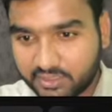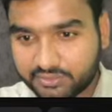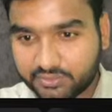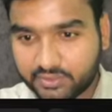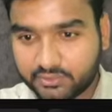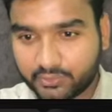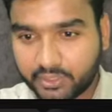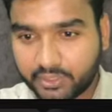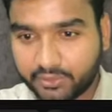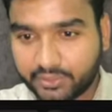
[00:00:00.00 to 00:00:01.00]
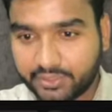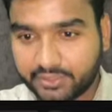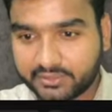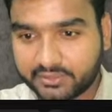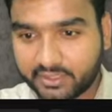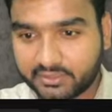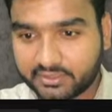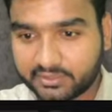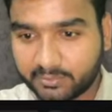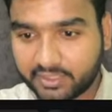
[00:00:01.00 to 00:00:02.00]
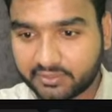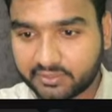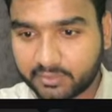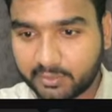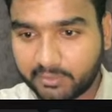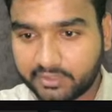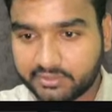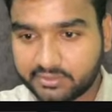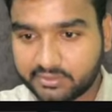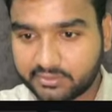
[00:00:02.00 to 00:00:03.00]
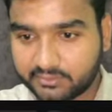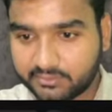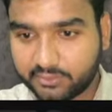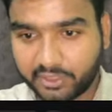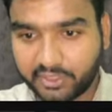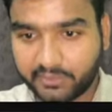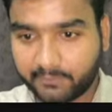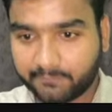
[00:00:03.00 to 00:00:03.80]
students who are not interested and just making some comments. Okay,